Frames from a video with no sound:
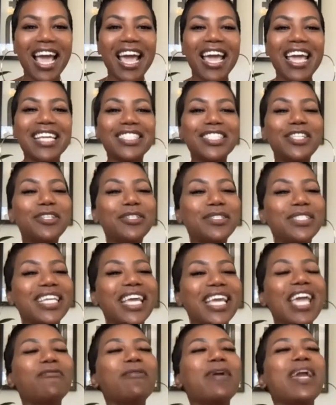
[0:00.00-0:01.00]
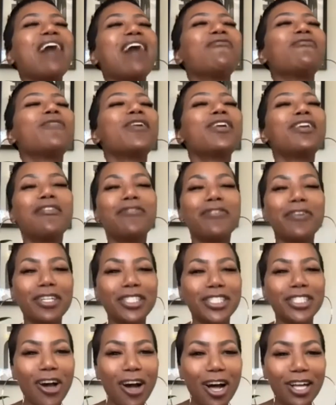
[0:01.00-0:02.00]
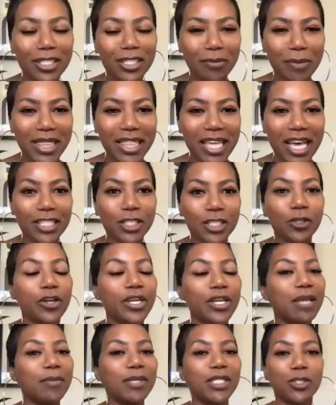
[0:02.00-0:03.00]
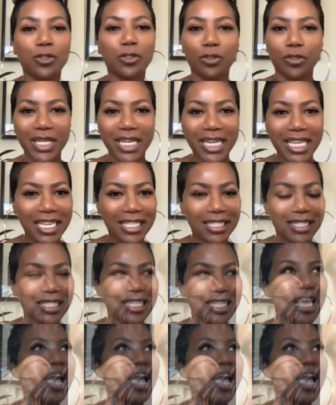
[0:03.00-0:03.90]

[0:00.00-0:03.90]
And today we have one of our dolls with us. Her name is Trenice.